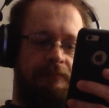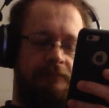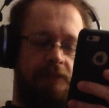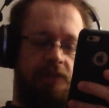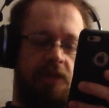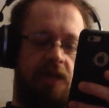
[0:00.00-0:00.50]

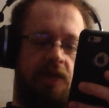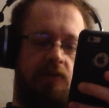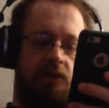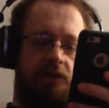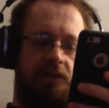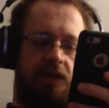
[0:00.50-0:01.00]
siding
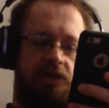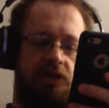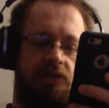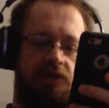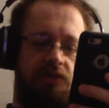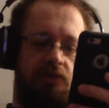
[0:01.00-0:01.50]
with this. Yeah, she
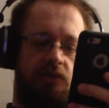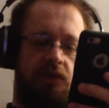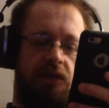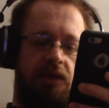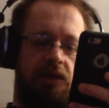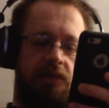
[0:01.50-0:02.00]
was the one
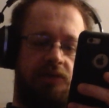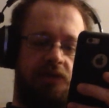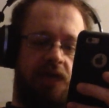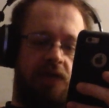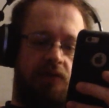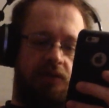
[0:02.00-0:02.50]
that ended up
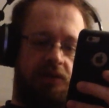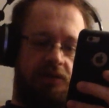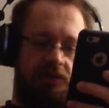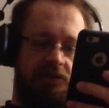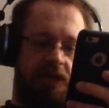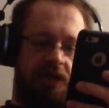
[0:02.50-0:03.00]
siding with the
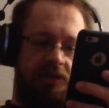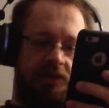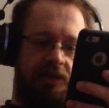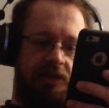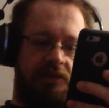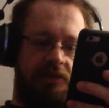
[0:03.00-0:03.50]

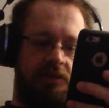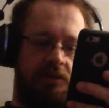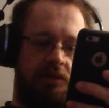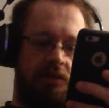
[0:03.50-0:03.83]
Skeksis.